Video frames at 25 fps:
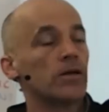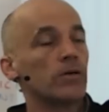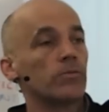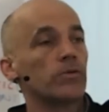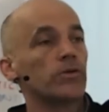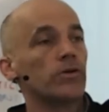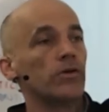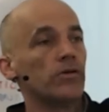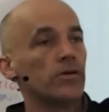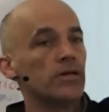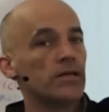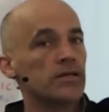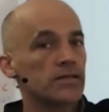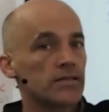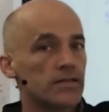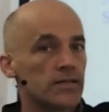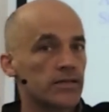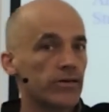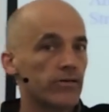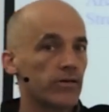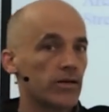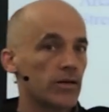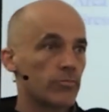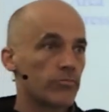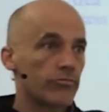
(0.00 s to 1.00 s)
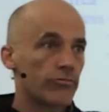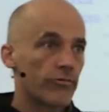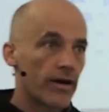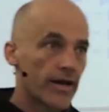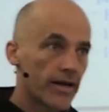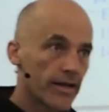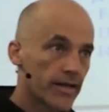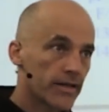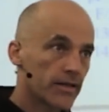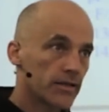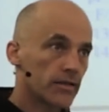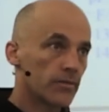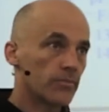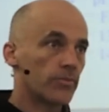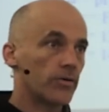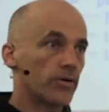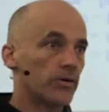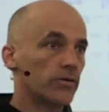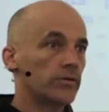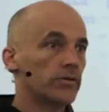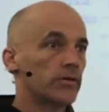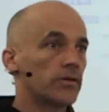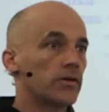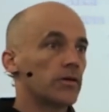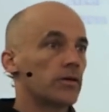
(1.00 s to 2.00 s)
We're not necessarily breaking the bolt,
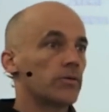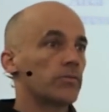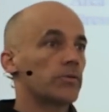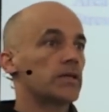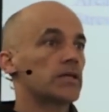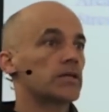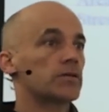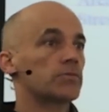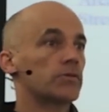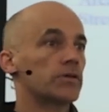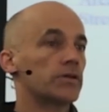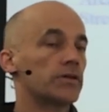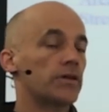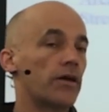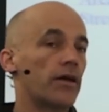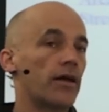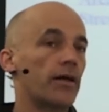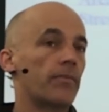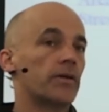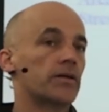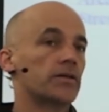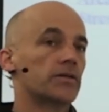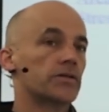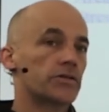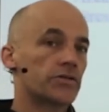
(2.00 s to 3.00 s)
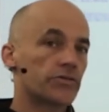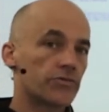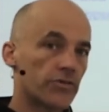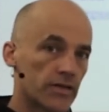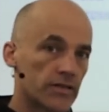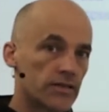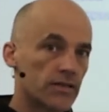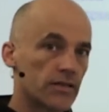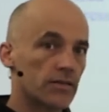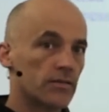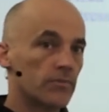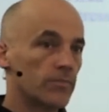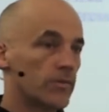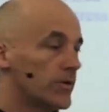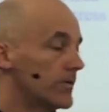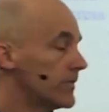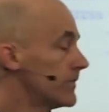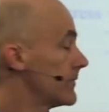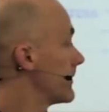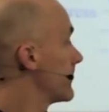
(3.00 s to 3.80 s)
we just want to know how much stress in the bolt.